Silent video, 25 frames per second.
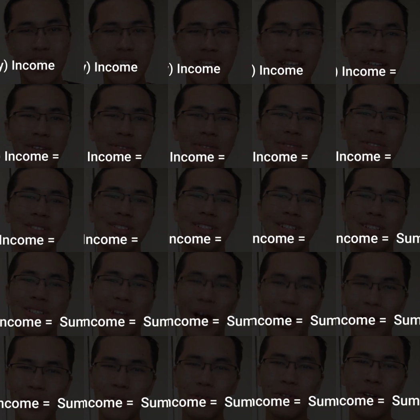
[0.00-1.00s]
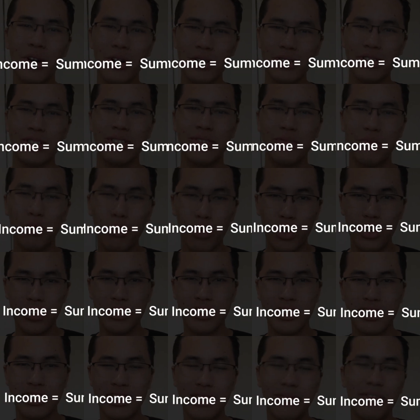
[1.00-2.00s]
equals the total cost of
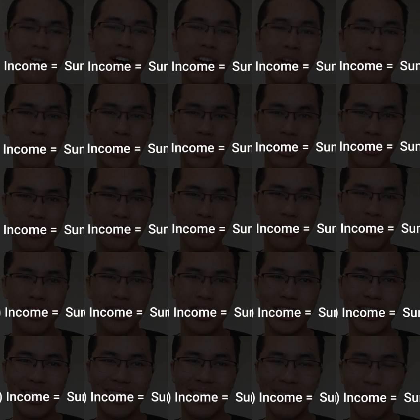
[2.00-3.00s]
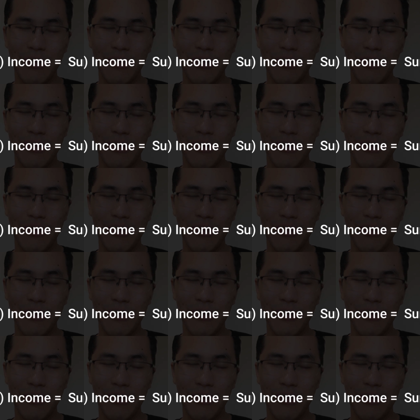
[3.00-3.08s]
wants divided by 30,